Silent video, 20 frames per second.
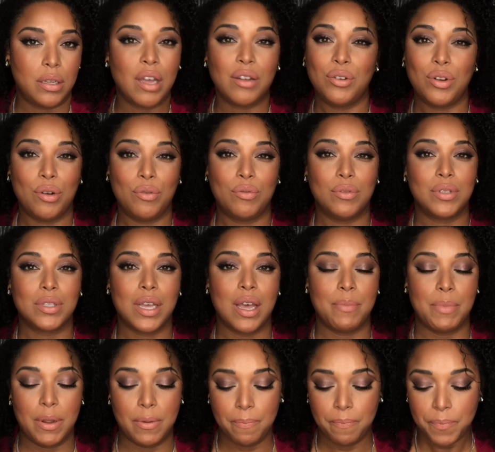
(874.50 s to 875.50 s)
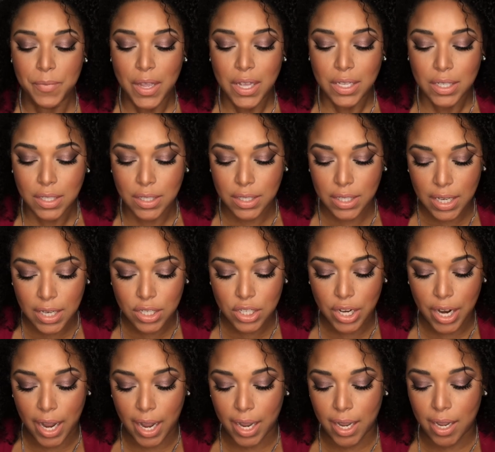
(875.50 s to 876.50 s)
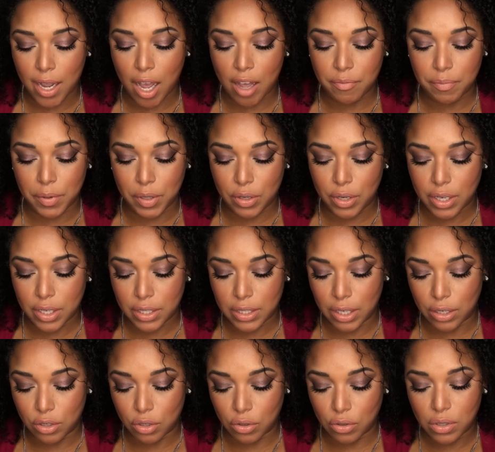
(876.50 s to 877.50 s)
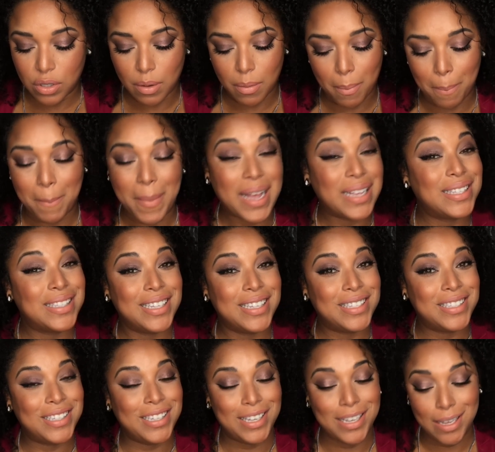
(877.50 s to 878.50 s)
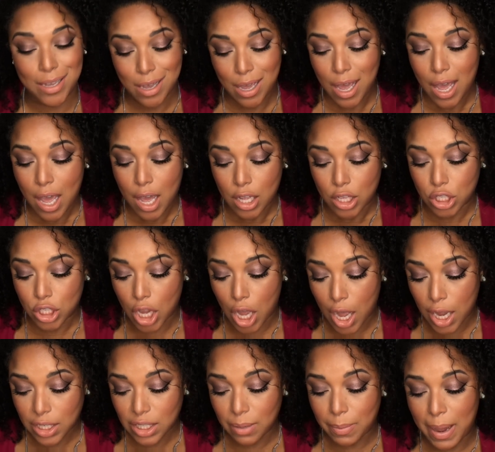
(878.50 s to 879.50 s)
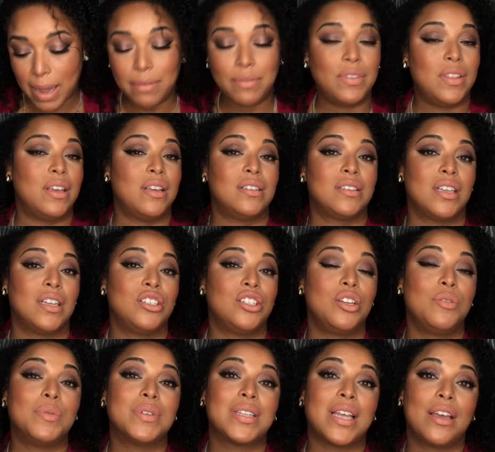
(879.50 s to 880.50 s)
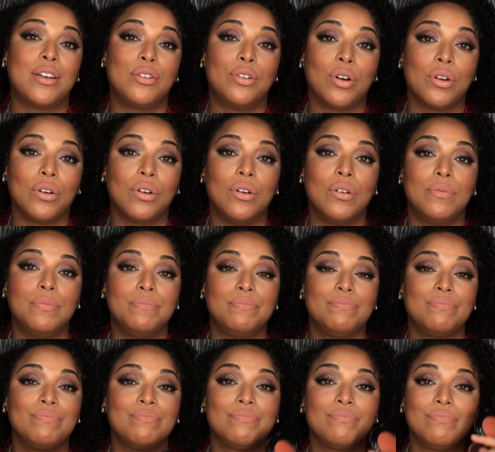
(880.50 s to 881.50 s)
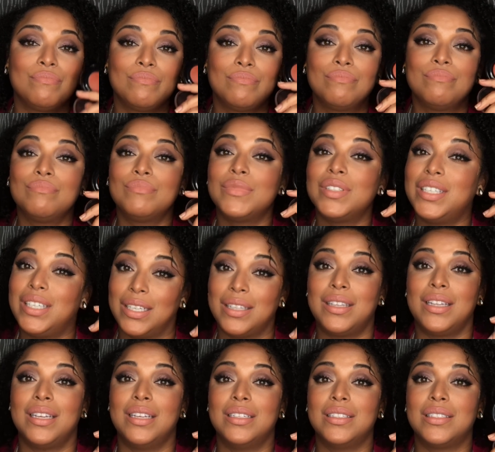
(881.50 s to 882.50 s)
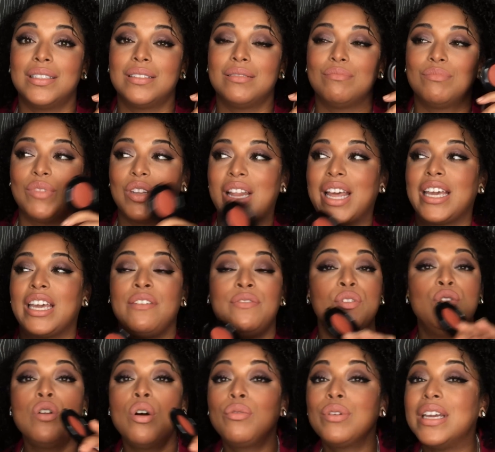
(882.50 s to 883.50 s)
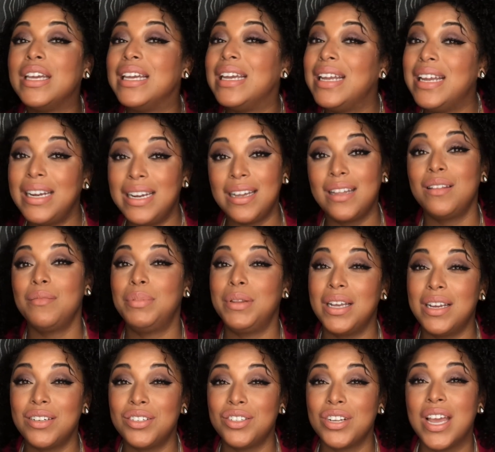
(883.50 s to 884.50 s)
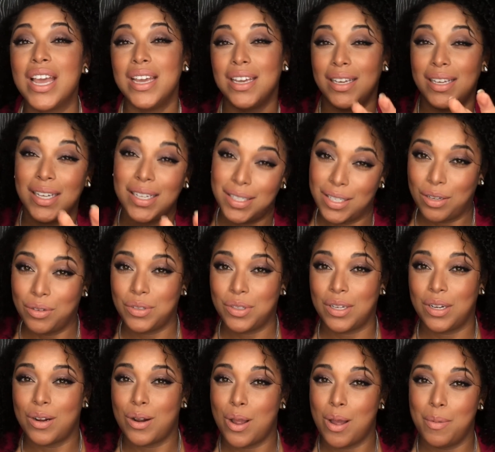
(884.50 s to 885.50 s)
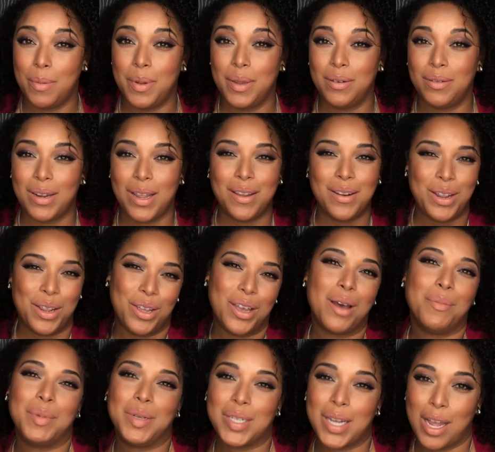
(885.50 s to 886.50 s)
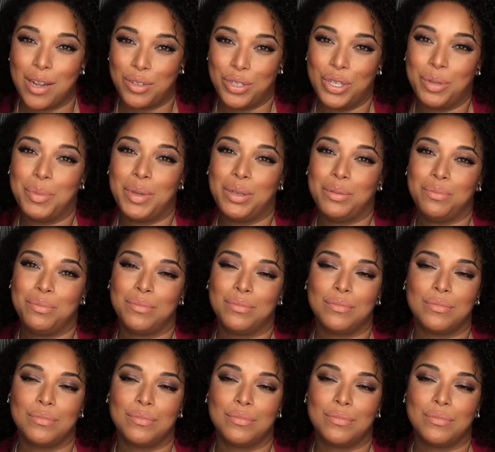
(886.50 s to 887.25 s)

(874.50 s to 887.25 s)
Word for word: Y'all knew it was coming. CJ of Beauty Essentials, my sissy, talked about this and she was like, girl, get this. Like, if you don't get any other blush, get Toasted Almond and then come and talk to me.